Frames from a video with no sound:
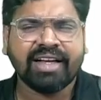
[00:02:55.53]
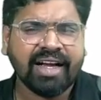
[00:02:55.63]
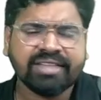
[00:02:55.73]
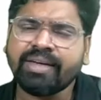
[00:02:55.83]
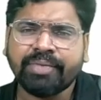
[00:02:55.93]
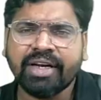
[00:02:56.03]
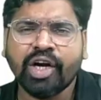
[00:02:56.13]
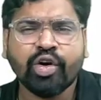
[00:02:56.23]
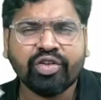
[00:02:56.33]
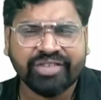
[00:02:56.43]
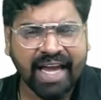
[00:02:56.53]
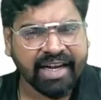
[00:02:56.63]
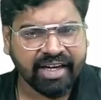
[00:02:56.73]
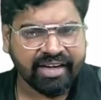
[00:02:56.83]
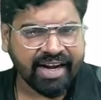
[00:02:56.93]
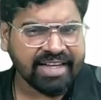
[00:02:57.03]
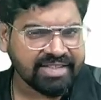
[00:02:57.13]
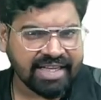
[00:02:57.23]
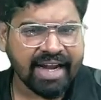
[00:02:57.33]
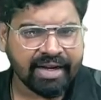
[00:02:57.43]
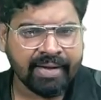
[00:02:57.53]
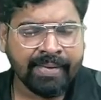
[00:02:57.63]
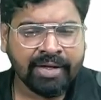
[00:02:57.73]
is something related to sand, dry sand.